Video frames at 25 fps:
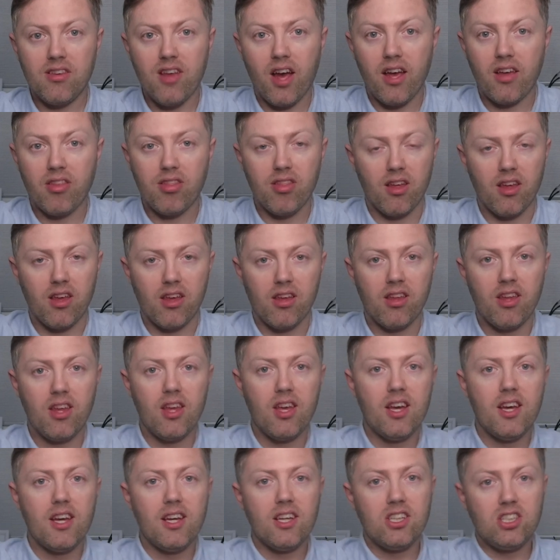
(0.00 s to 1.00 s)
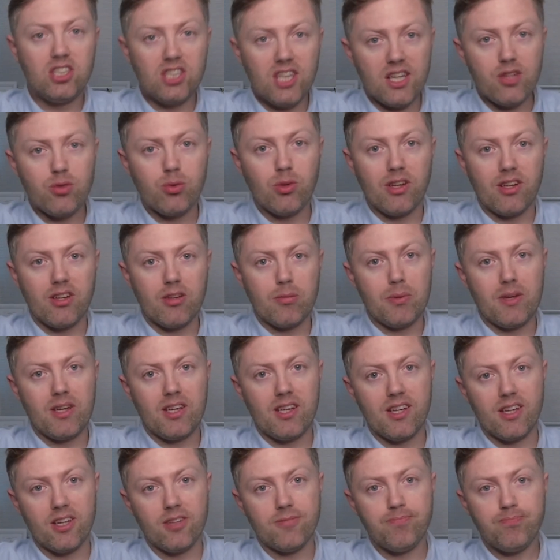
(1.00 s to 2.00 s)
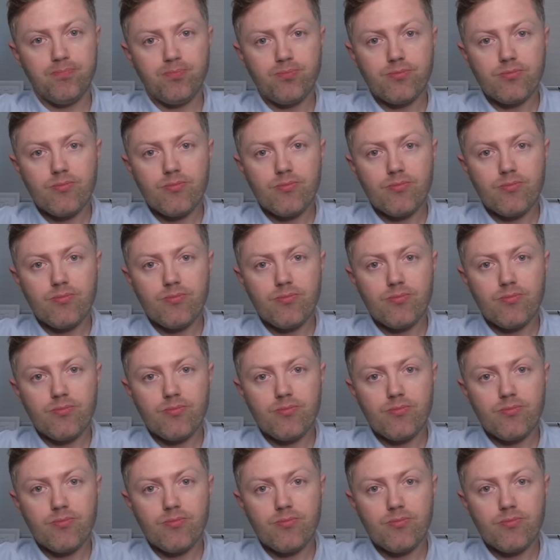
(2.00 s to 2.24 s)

I think, generally speaking.